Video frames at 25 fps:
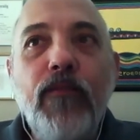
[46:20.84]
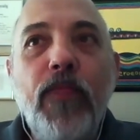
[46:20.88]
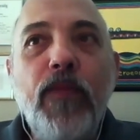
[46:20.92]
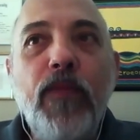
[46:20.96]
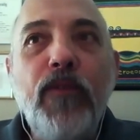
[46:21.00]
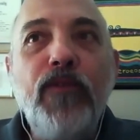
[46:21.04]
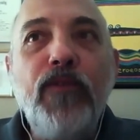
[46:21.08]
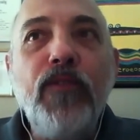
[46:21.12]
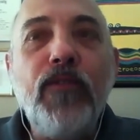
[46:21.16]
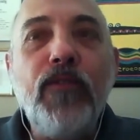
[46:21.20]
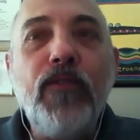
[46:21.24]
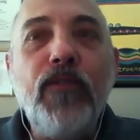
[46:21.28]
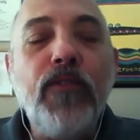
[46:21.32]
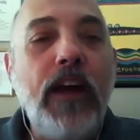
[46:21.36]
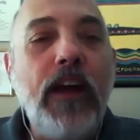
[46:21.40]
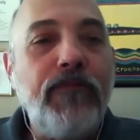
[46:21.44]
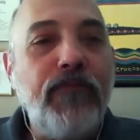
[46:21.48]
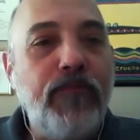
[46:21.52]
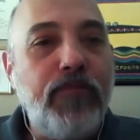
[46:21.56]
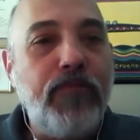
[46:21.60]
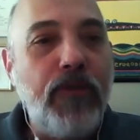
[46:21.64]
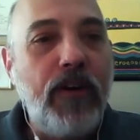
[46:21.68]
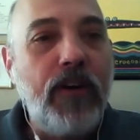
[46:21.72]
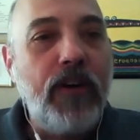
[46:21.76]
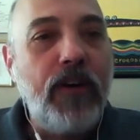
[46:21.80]
you could
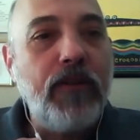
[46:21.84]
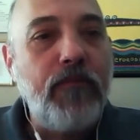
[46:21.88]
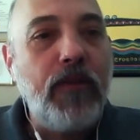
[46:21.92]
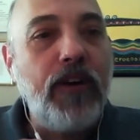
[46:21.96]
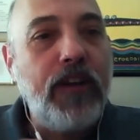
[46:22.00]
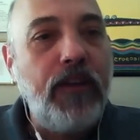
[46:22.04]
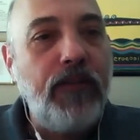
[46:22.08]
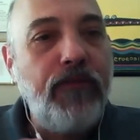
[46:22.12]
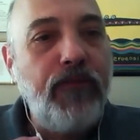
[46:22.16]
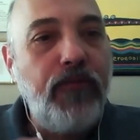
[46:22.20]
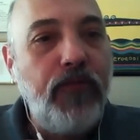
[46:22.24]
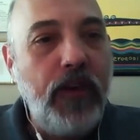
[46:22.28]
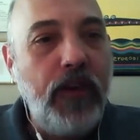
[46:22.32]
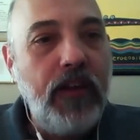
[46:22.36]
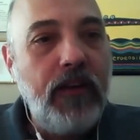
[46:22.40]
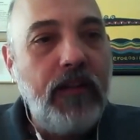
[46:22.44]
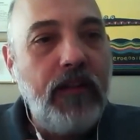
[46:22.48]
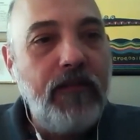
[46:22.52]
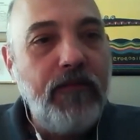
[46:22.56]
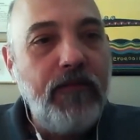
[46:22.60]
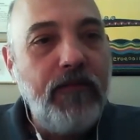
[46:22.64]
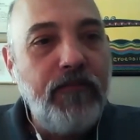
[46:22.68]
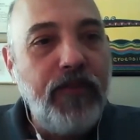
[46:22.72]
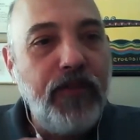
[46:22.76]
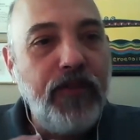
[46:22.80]
have product market fit,
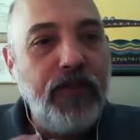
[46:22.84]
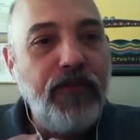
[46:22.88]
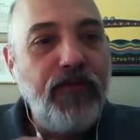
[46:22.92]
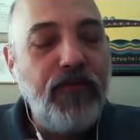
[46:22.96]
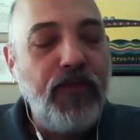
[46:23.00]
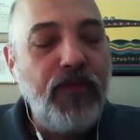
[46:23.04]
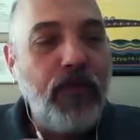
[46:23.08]
but if